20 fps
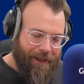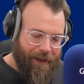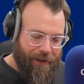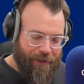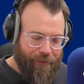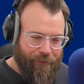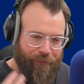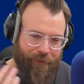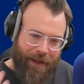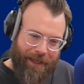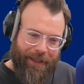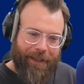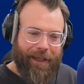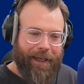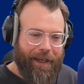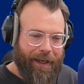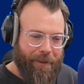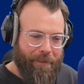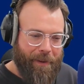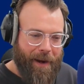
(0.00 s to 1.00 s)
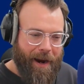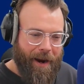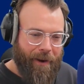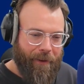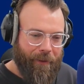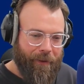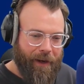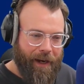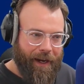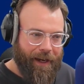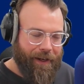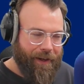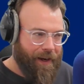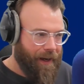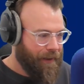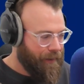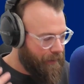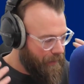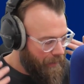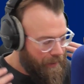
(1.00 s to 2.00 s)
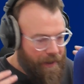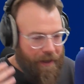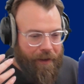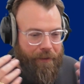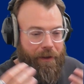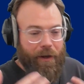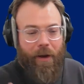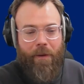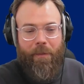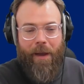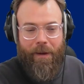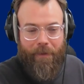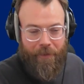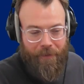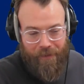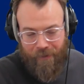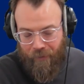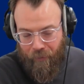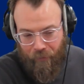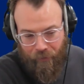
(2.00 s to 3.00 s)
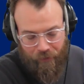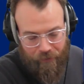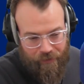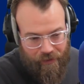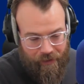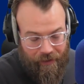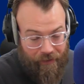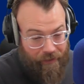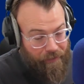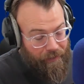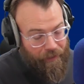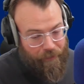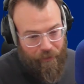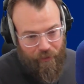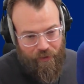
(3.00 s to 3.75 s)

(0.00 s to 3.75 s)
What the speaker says: and thinking about, and maybe all those incredible